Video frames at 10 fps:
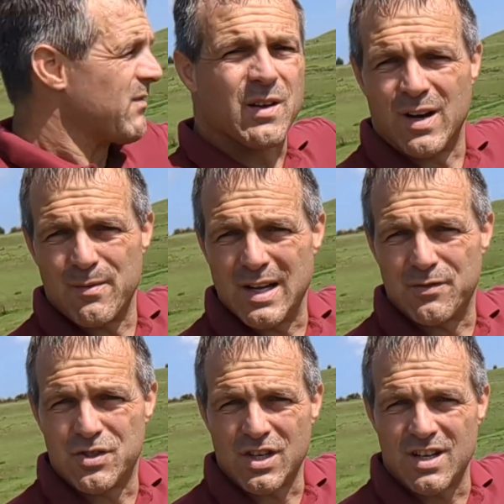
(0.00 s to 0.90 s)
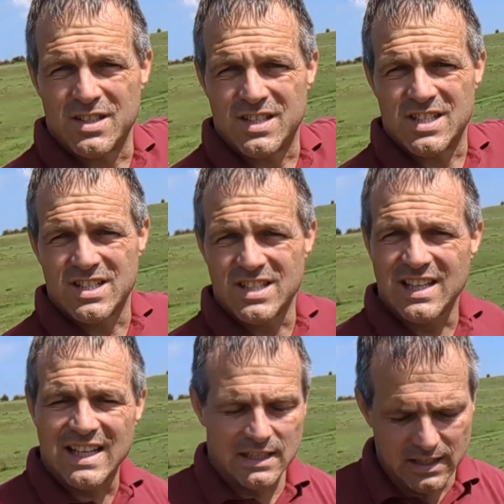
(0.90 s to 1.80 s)
Well, we have just a
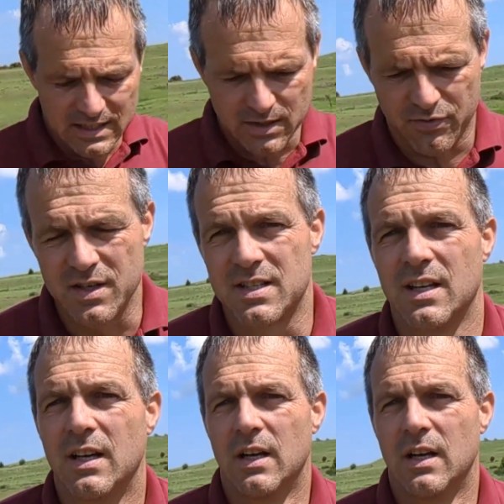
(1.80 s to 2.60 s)
slightly different,